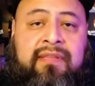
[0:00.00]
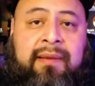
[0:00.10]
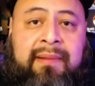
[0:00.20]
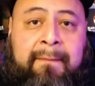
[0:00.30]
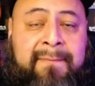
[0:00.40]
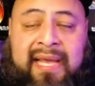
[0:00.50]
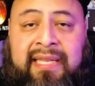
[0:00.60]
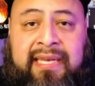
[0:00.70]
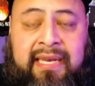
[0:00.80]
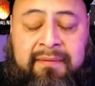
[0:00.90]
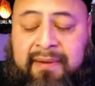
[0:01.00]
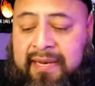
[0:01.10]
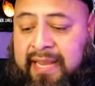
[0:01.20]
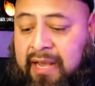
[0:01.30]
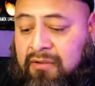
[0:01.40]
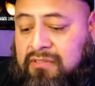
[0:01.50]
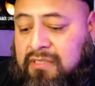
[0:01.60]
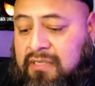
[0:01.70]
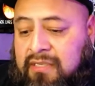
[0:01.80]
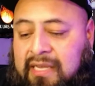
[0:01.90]
I'm not bailing anybody out.
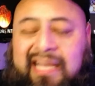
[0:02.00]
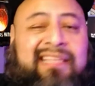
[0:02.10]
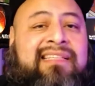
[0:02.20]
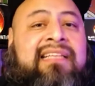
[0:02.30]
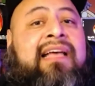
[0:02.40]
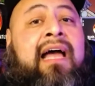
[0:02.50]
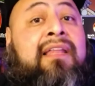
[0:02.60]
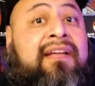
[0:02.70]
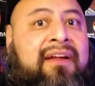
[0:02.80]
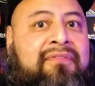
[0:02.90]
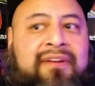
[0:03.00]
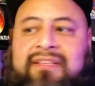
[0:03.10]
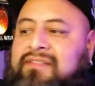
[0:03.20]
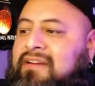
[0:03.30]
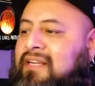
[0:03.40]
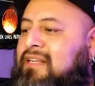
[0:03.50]
I guess that's how I look at friends, right?